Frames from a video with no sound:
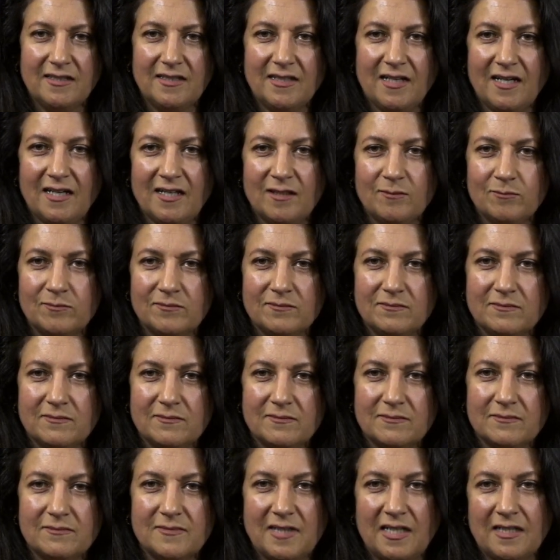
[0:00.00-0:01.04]

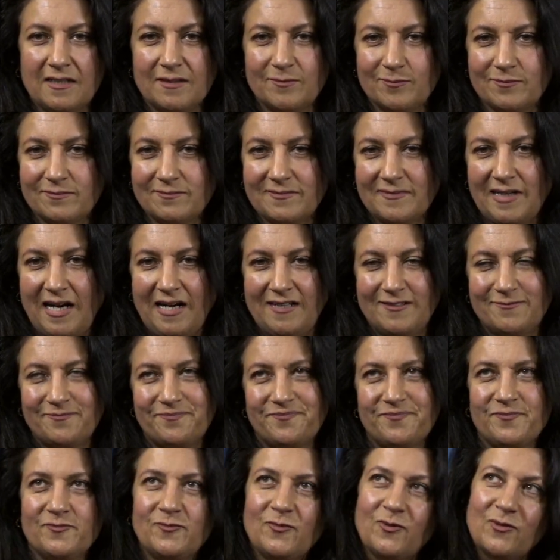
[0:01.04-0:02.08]

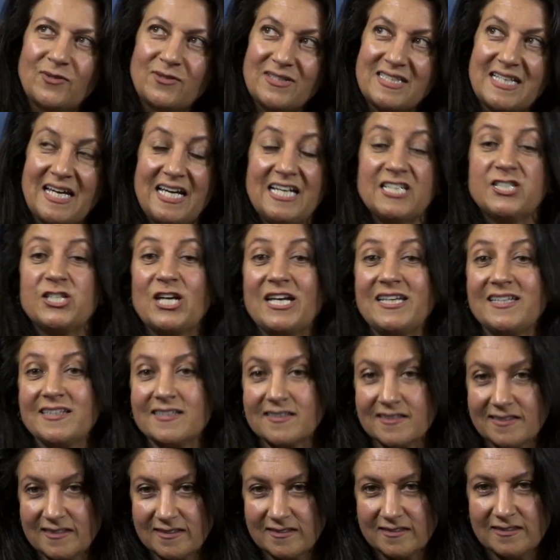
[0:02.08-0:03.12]

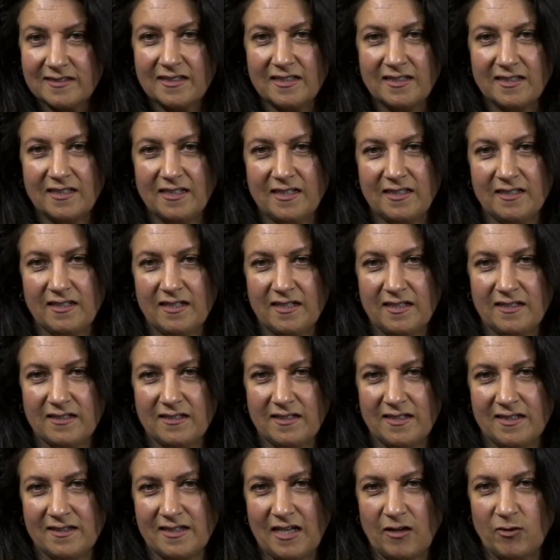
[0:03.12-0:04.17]
agenda
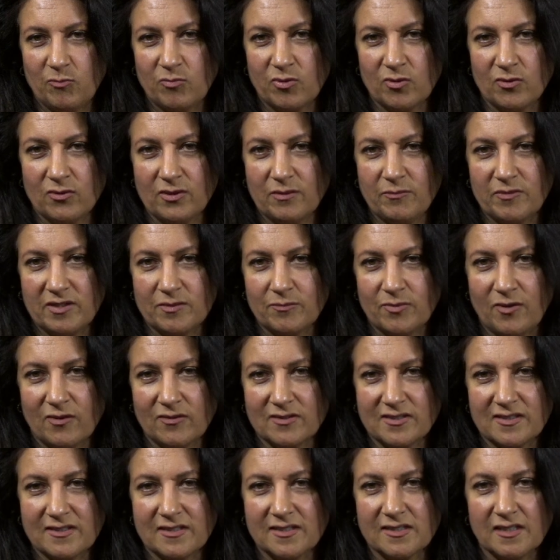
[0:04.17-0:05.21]
in their employment
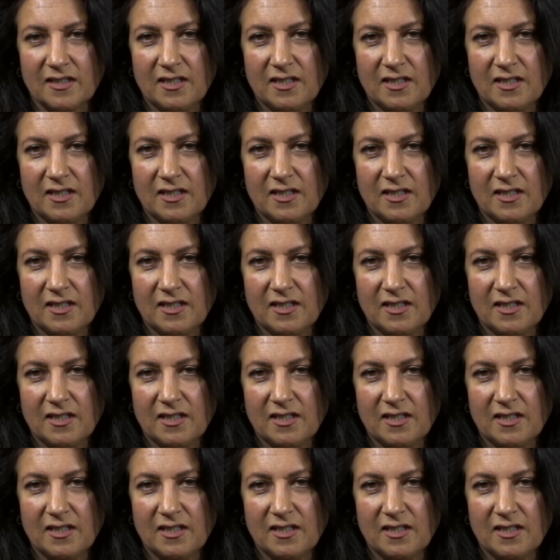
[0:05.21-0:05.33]
policies.